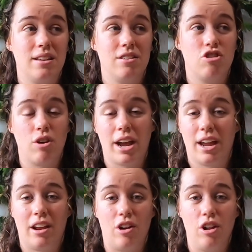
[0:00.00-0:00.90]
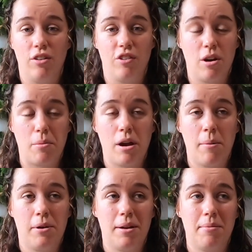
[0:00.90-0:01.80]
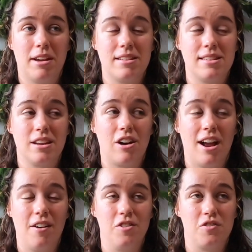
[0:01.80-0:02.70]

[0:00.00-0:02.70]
dragging it all over our property because our house,